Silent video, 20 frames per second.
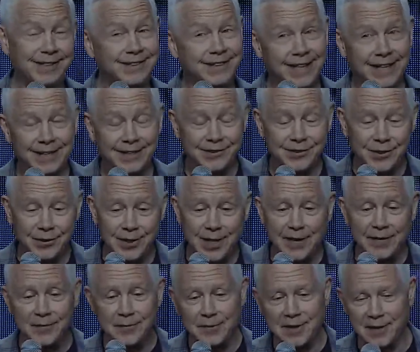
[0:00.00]
and so
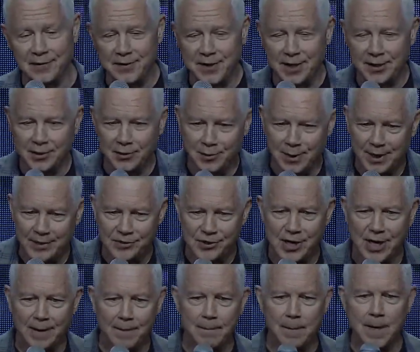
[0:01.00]
they've done a great
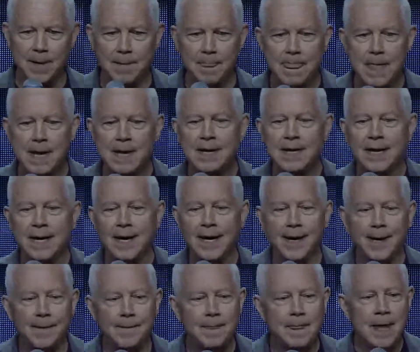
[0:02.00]
job. But
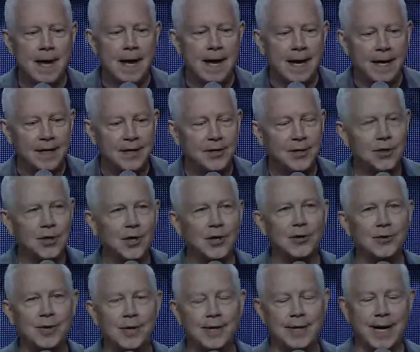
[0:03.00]
you
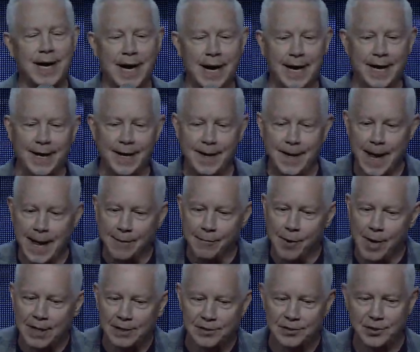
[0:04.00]
know, I
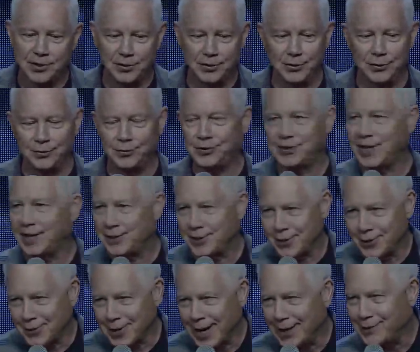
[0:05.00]
want to say
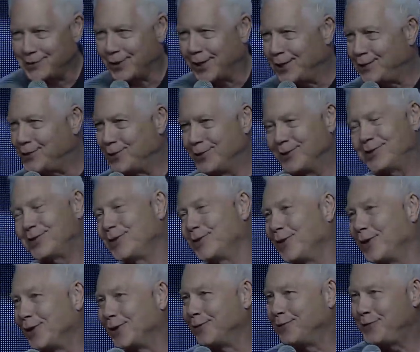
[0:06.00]
congratulations to
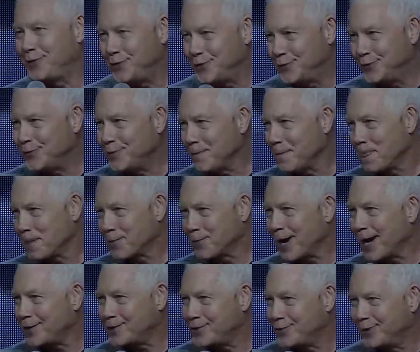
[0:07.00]
all of you
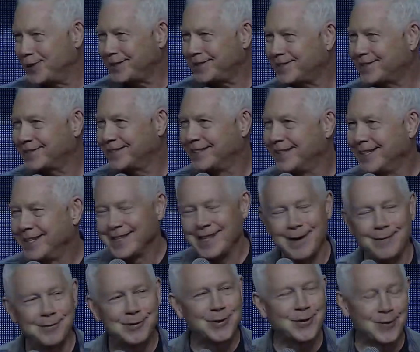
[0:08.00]
graduates.
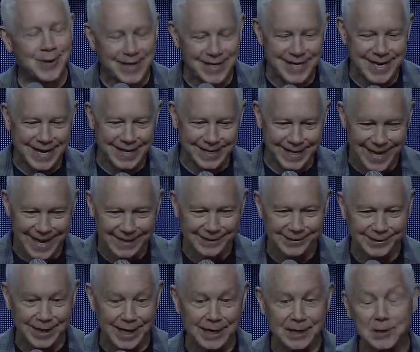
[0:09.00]
That was a great night
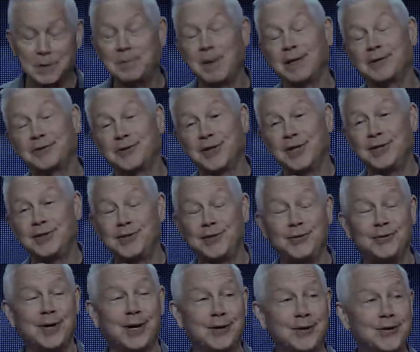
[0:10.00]
last night, especially
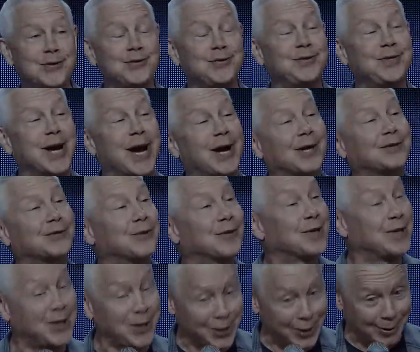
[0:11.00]
to our new Dr.
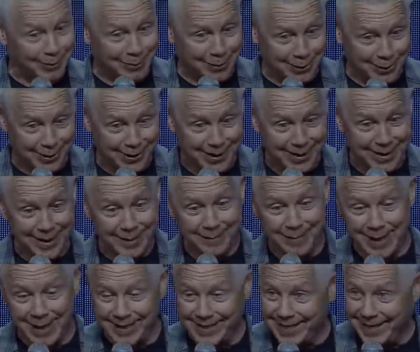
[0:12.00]
Gilbert
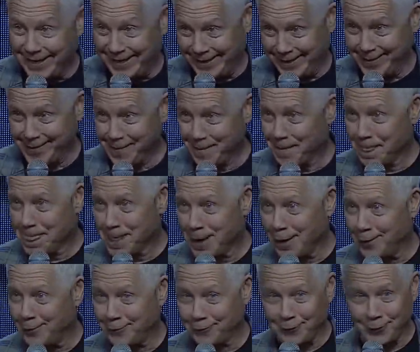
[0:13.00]
Baidea,
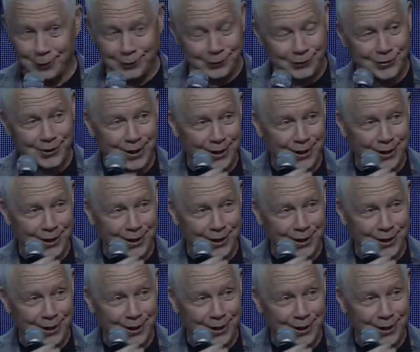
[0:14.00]
our first